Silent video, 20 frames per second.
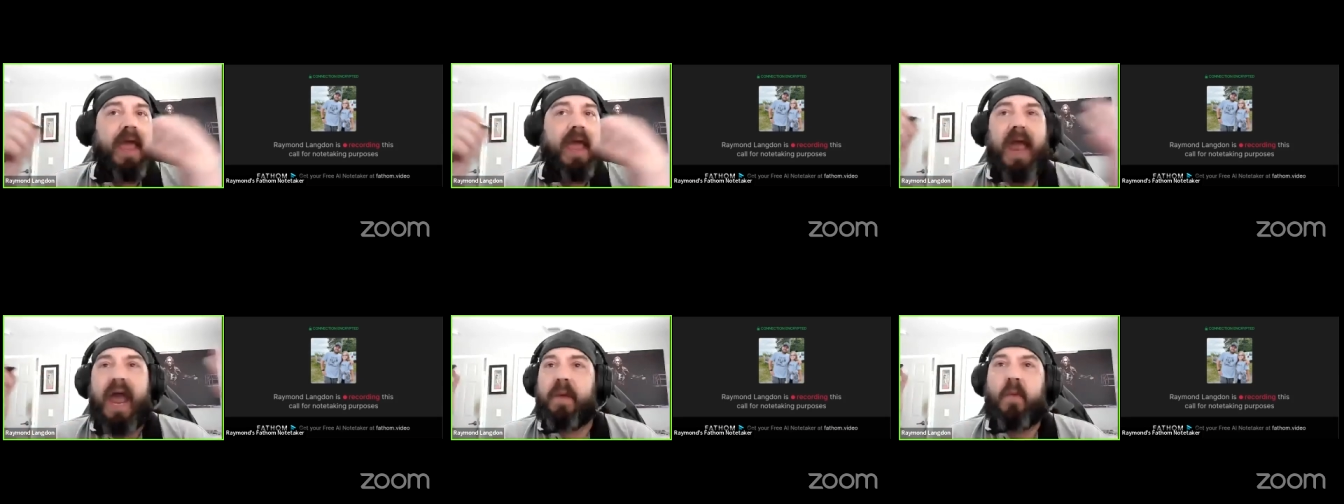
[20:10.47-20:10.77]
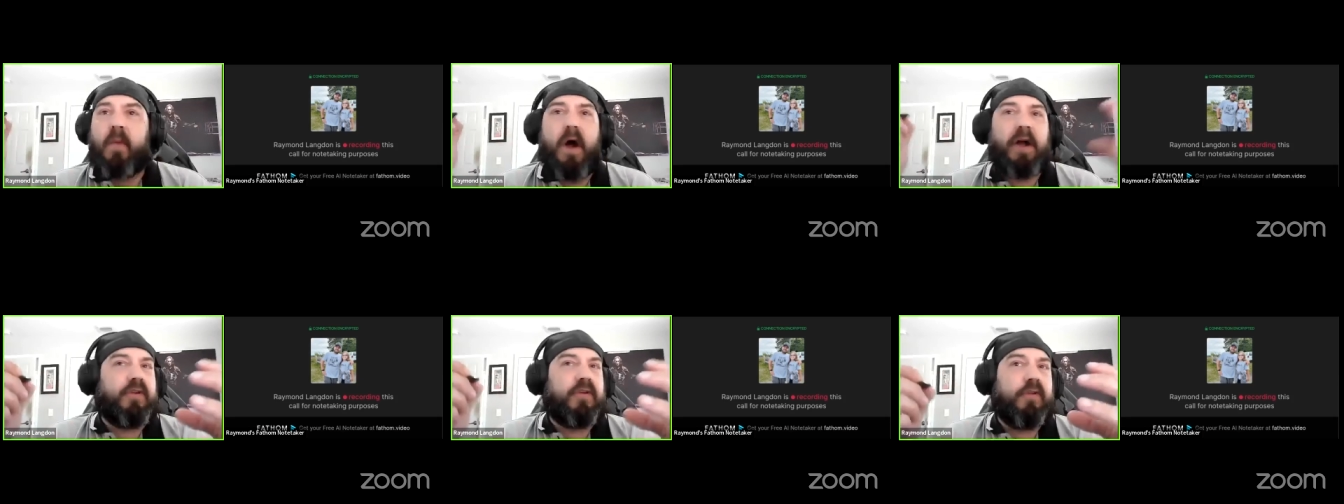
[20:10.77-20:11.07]
and
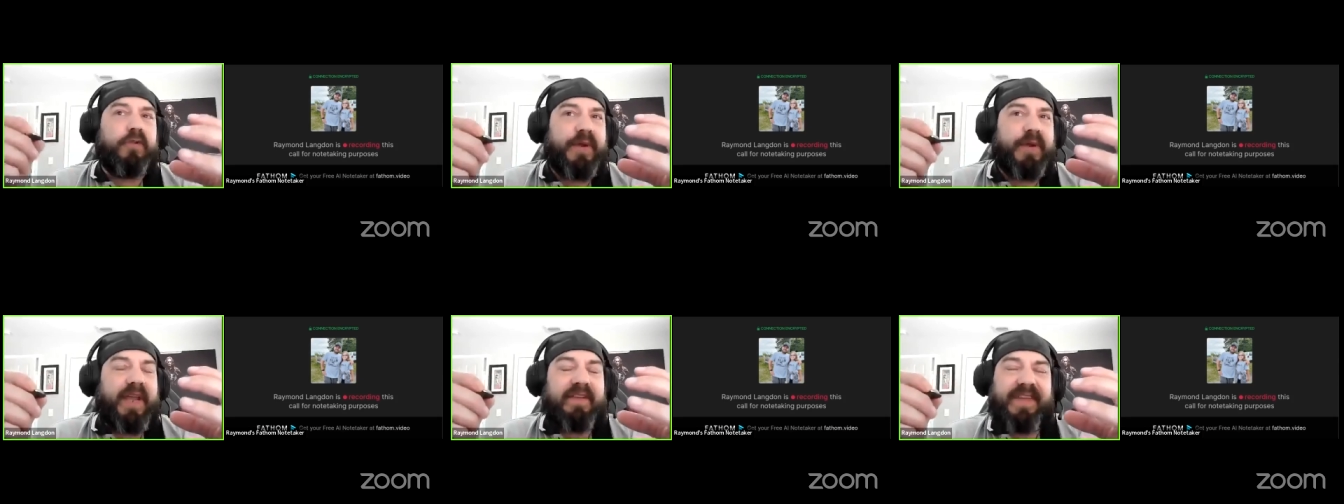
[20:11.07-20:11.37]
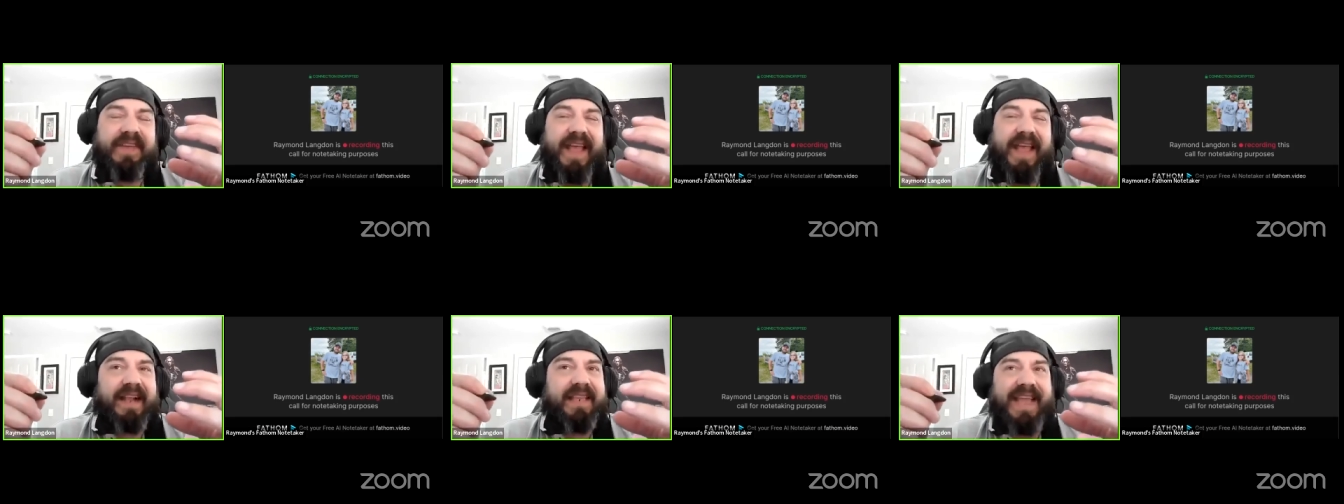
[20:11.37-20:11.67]
walk you through
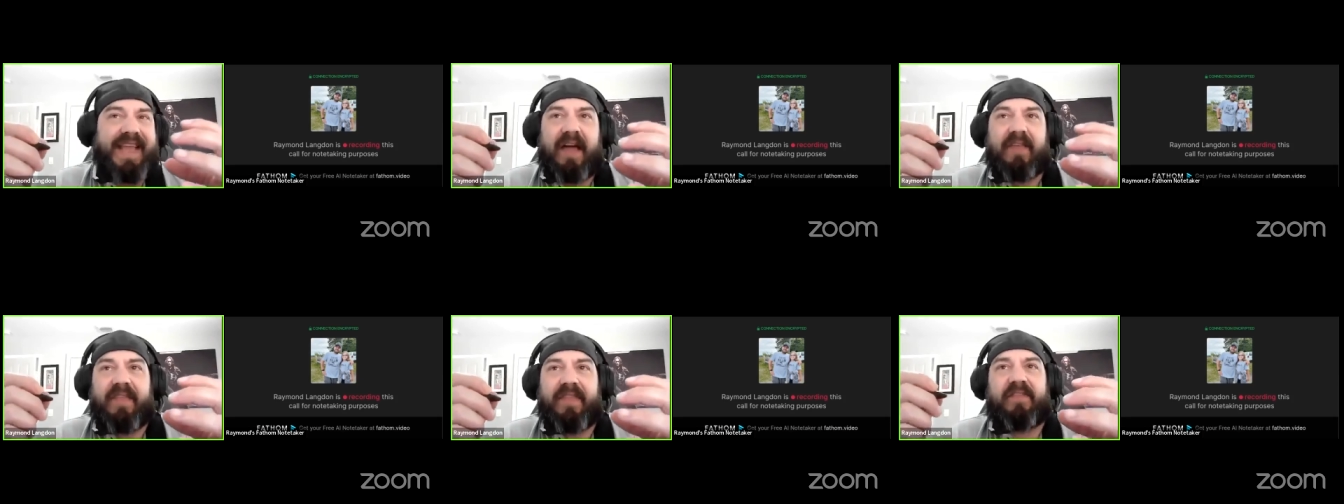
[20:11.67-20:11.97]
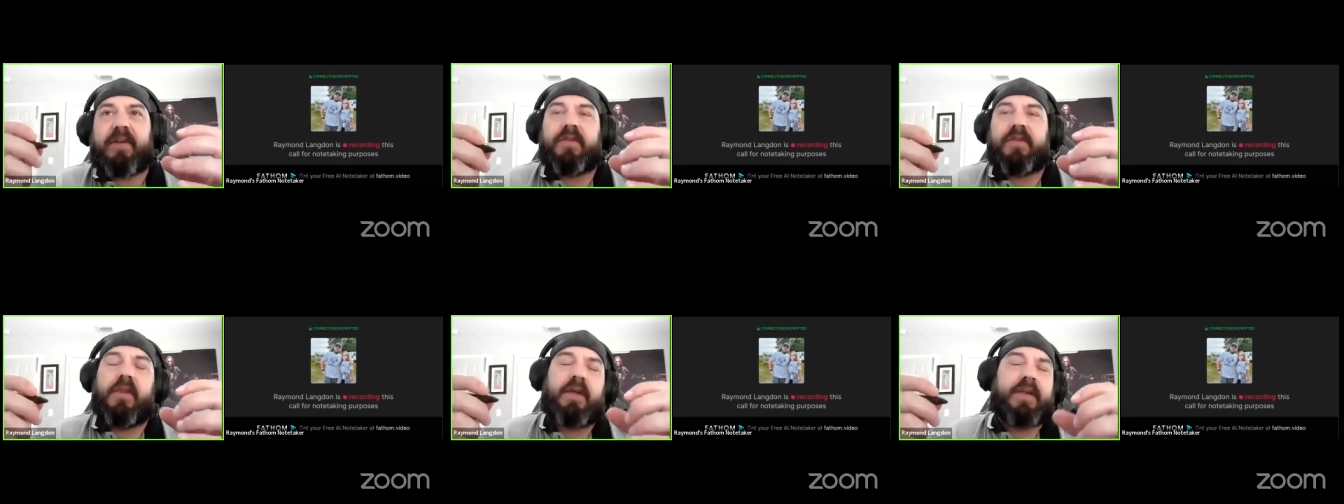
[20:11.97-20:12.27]
exactly how this
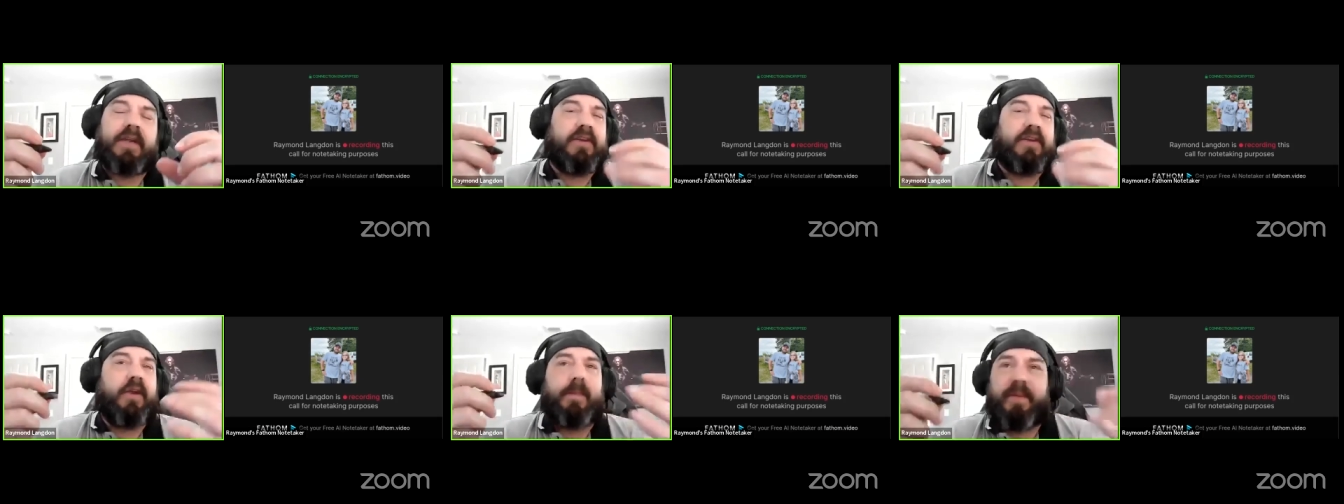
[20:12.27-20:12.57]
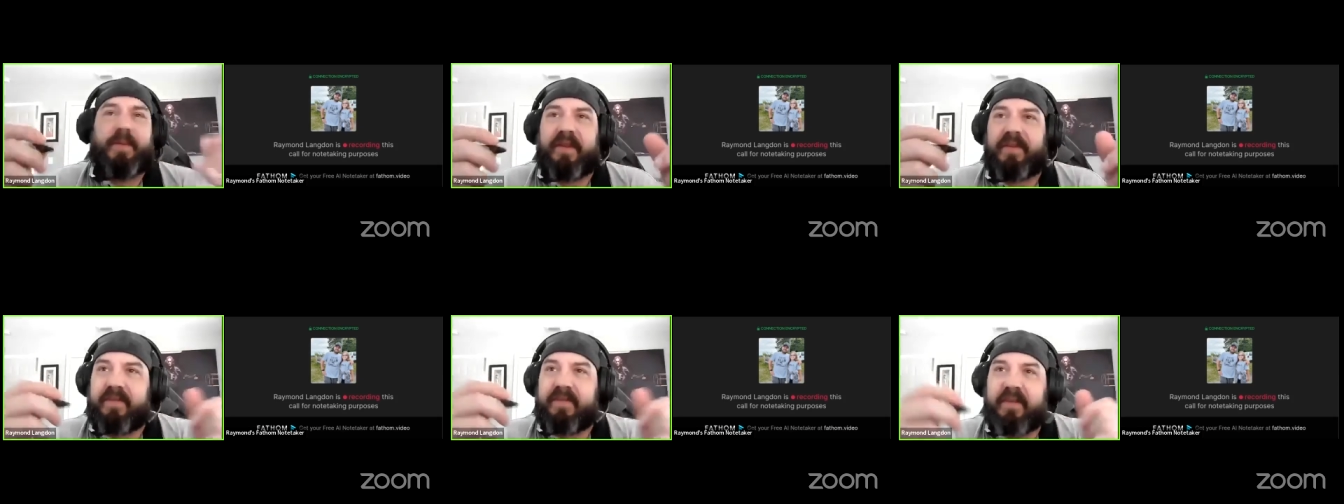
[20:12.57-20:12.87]
could look in your
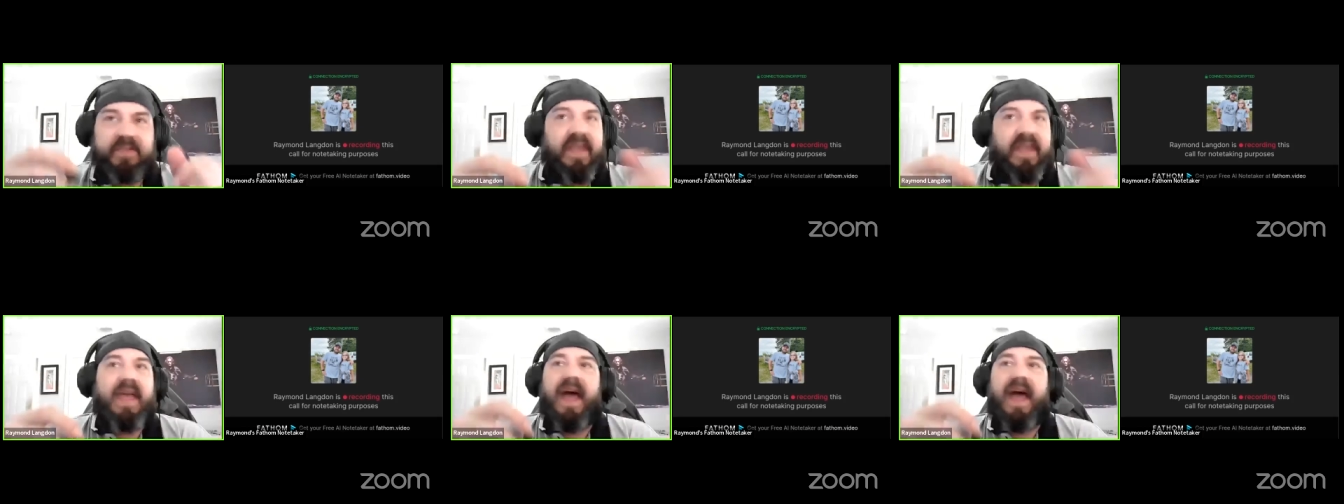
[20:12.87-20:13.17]
business.